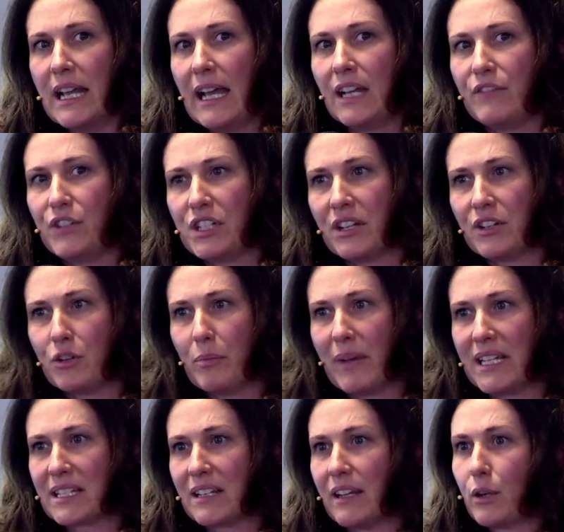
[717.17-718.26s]
And if you've done your
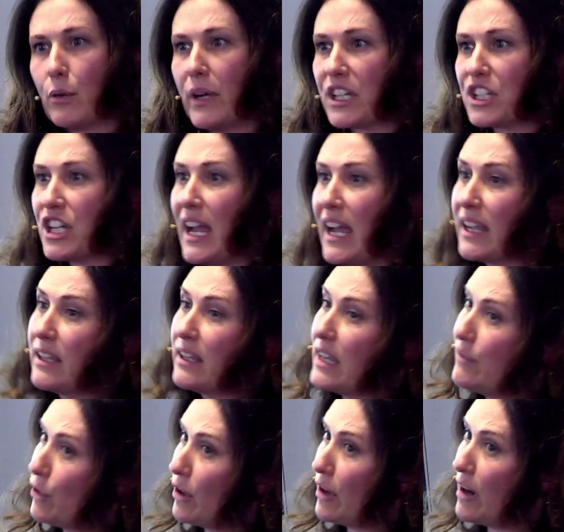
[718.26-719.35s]
baseline quick check,
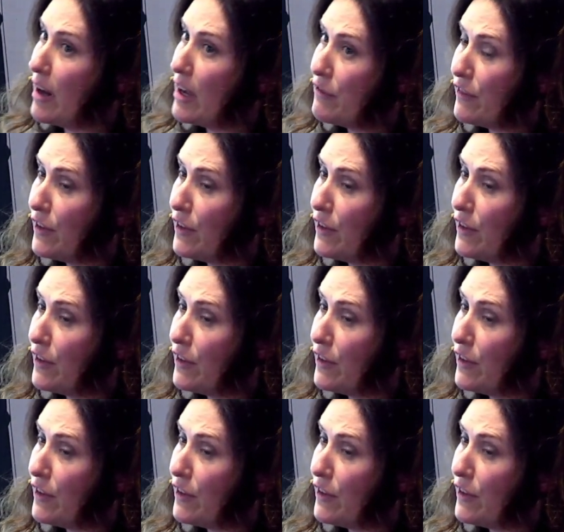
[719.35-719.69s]
even on an